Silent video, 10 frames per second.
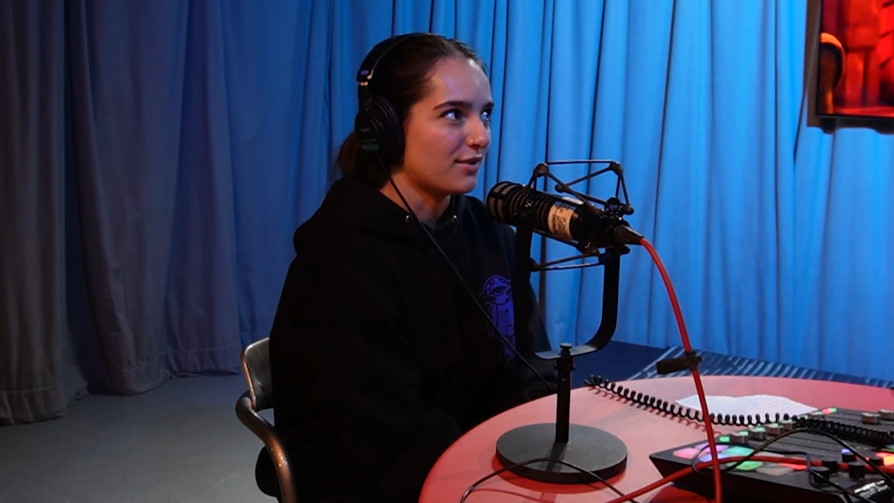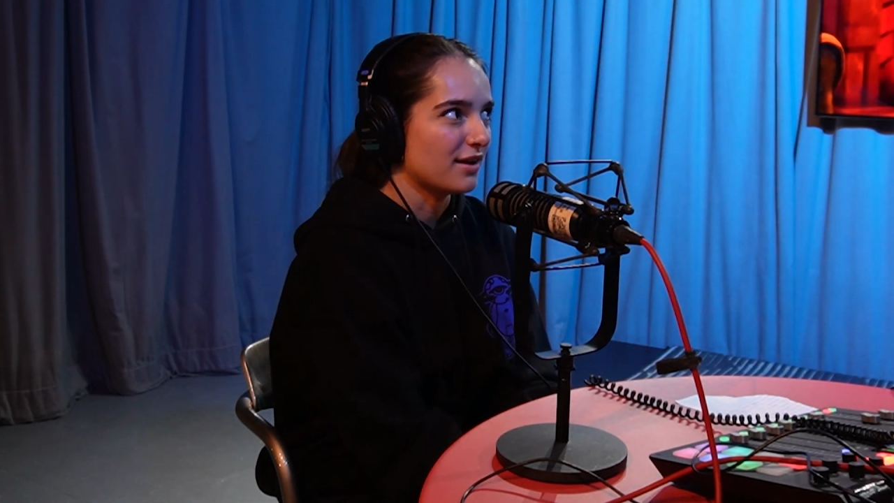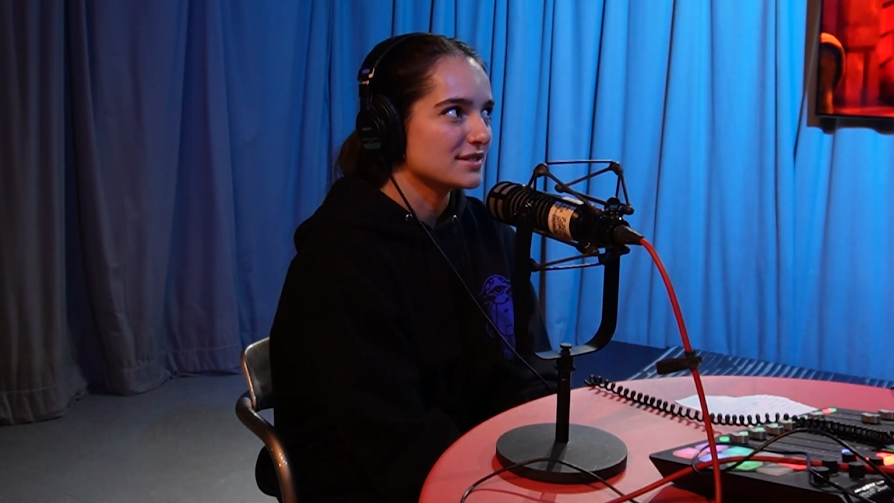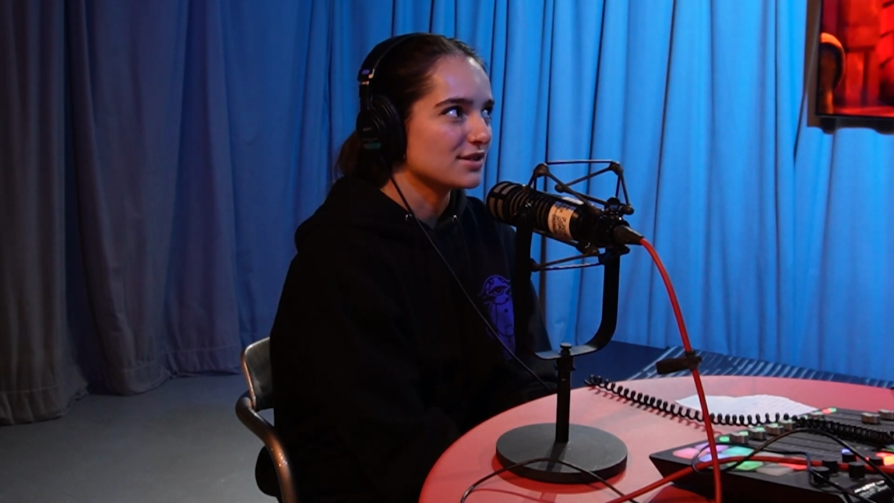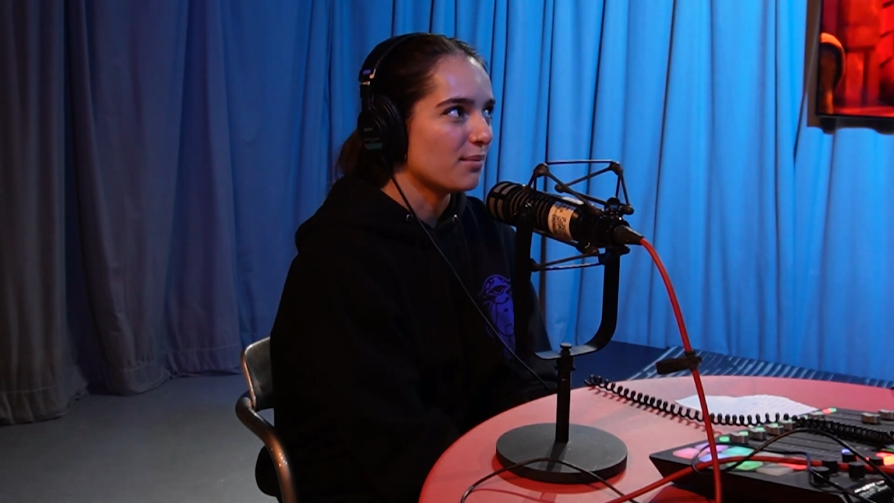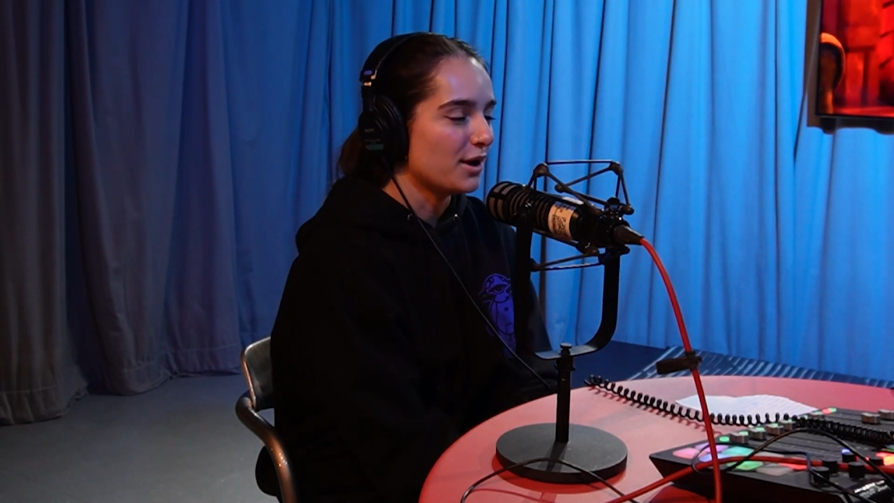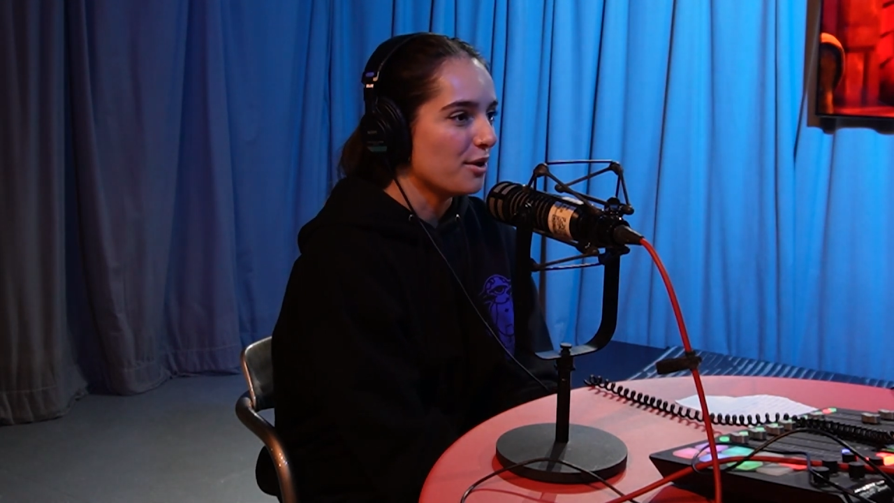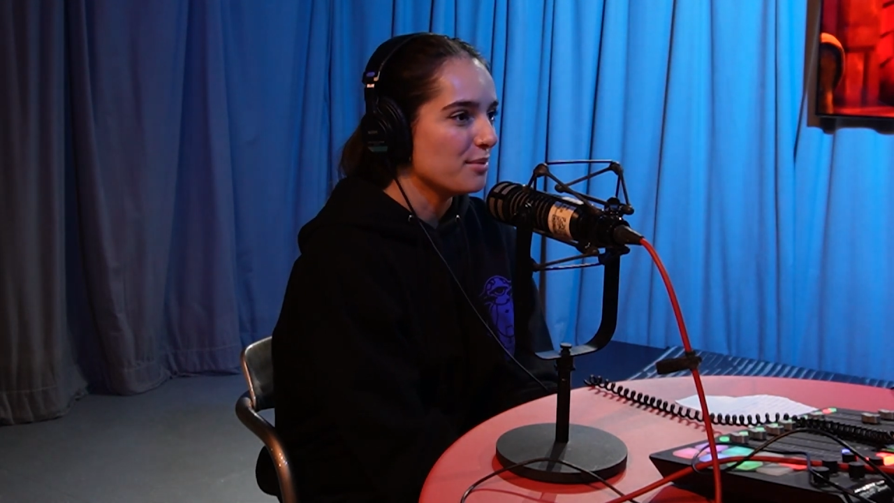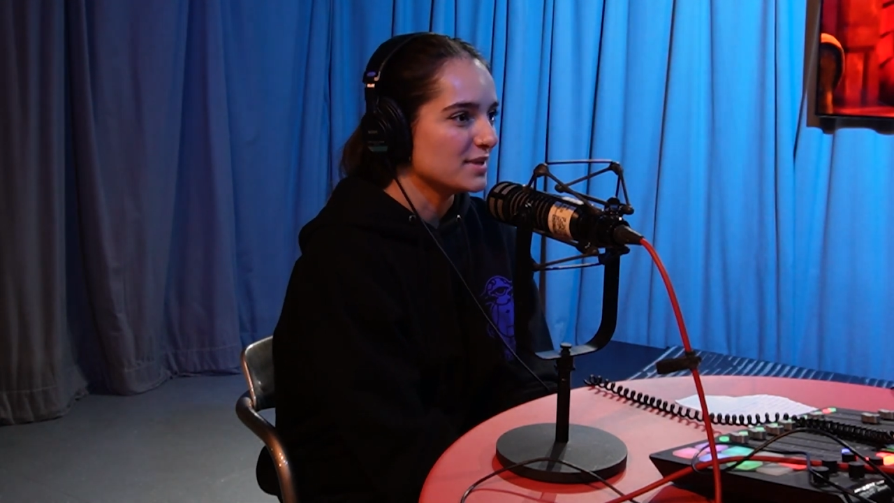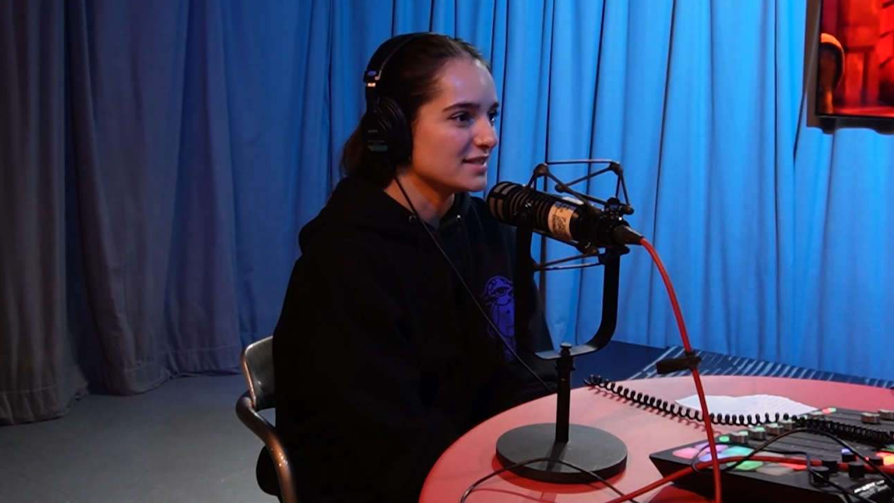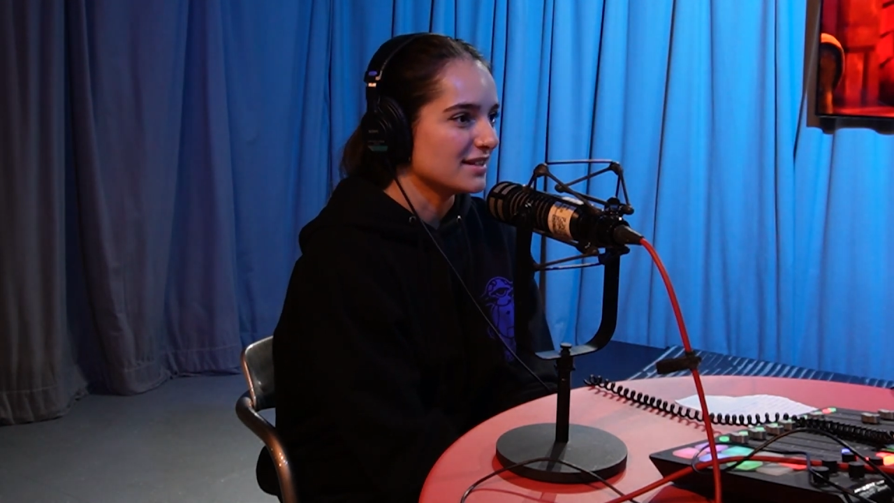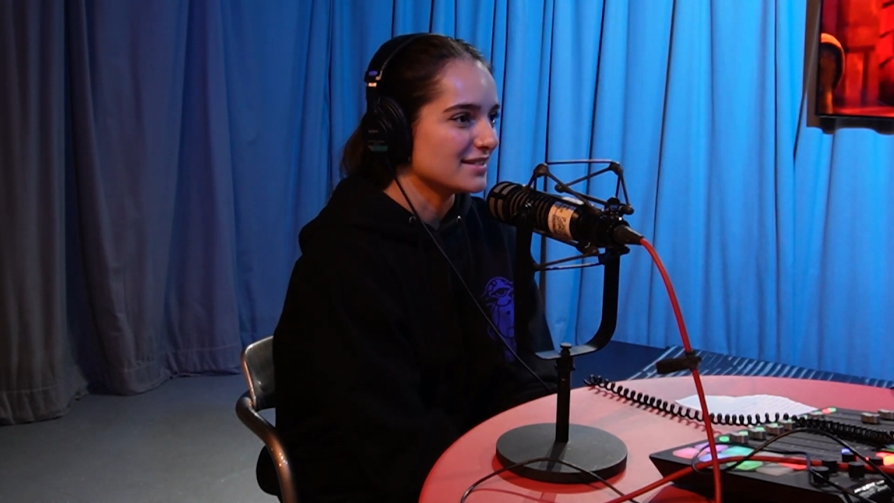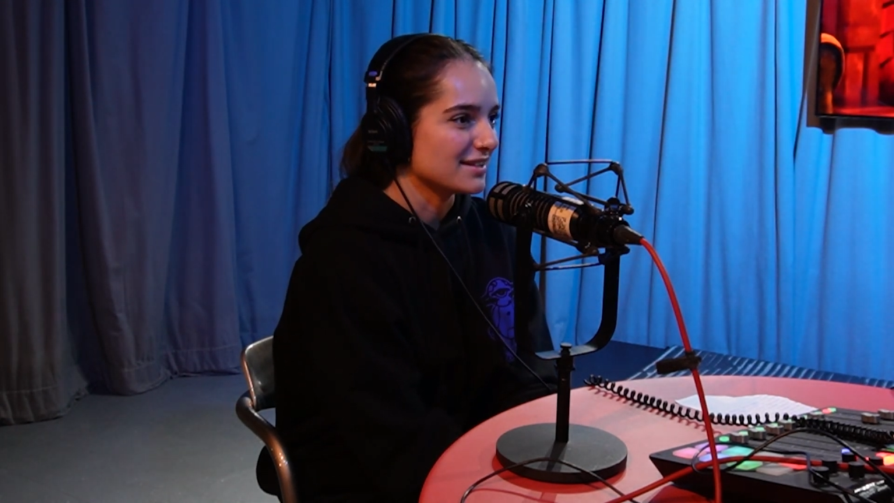around to start my own business,